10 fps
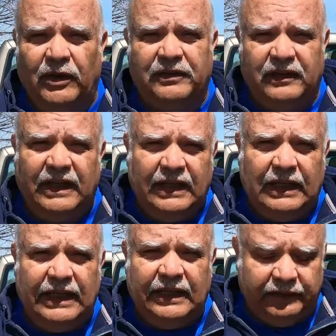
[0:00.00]
what the
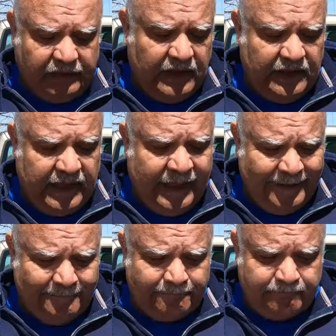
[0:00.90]
deal is on
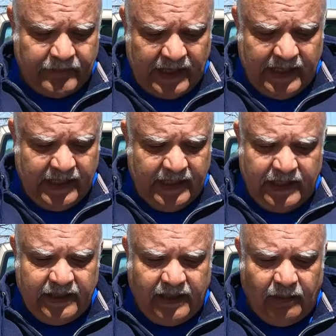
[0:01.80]
that,
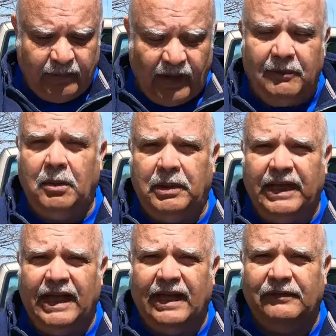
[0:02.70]
and I'll
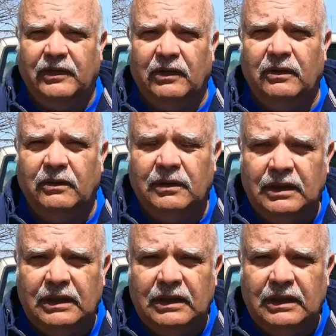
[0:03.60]
probably have to